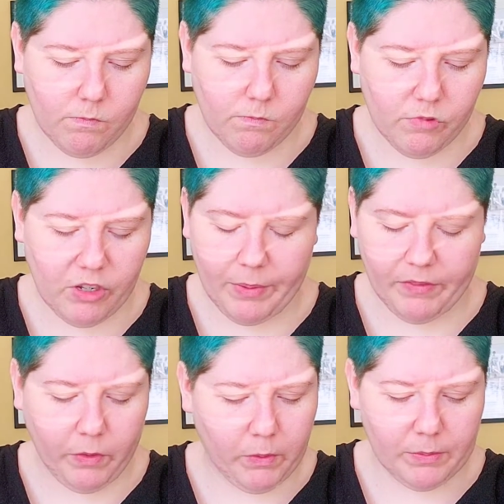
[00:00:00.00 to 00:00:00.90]
something
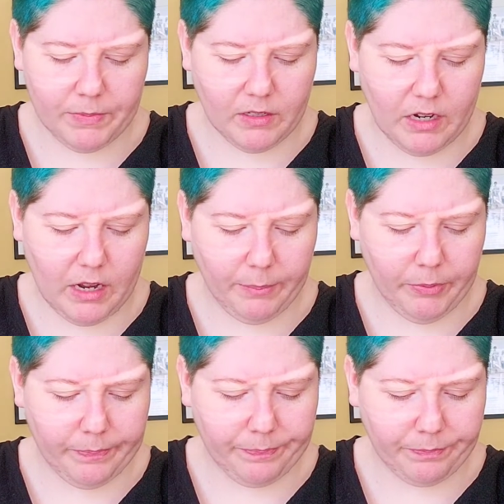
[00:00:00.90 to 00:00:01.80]
for workman's comp.
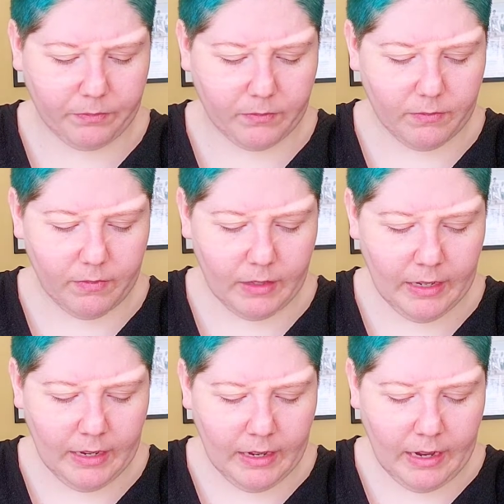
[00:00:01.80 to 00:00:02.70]

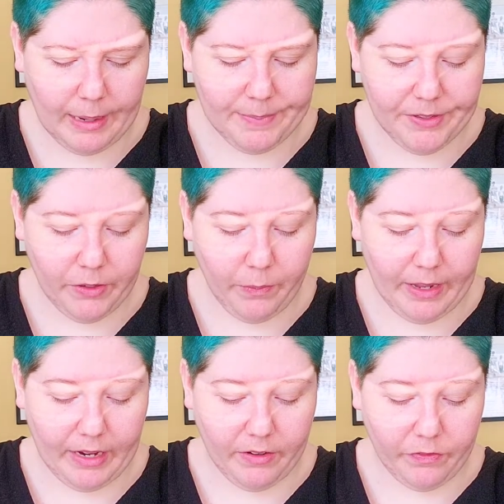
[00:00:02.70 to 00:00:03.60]
I'm still
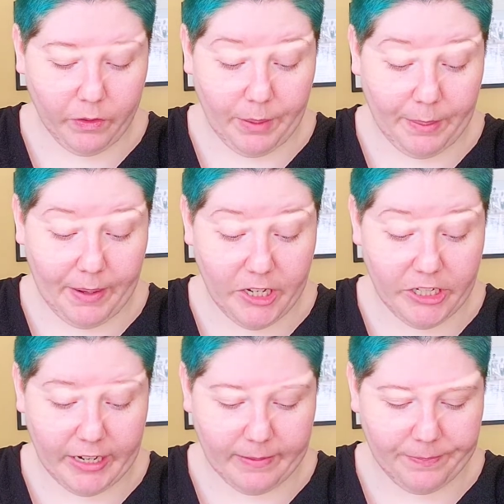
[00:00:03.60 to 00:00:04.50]
waiting for my
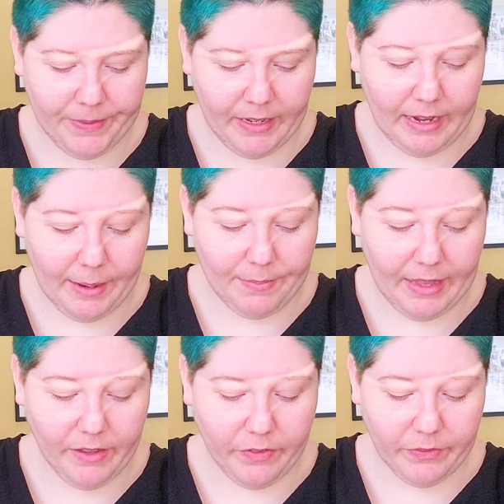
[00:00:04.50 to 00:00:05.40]
paycheck. I'm
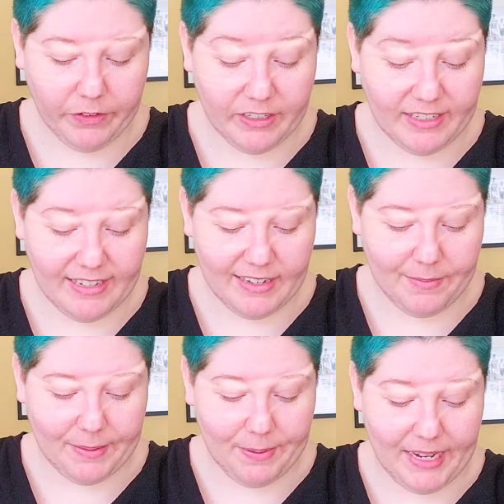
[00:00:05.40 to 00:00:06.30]
thankful for assistance
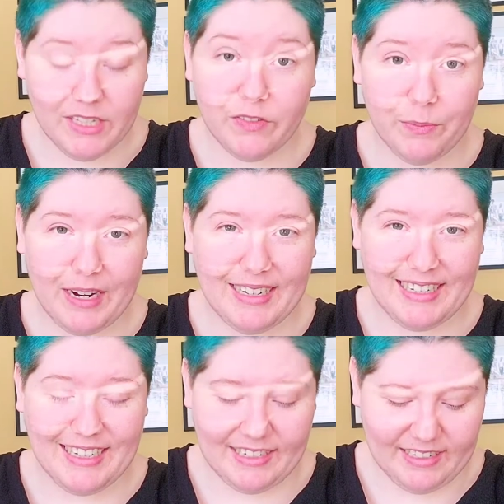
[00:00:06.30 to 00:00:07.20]
that pays for my
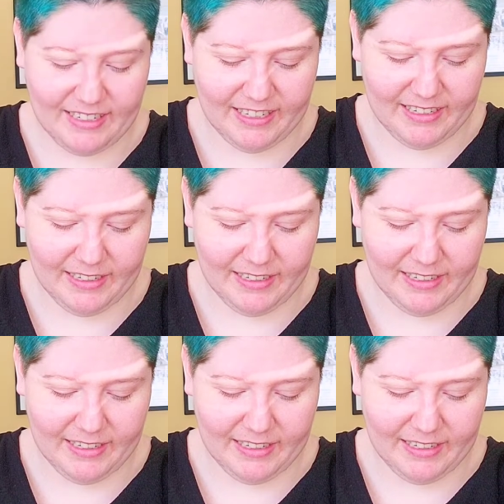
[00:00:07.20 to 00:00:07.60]
needs.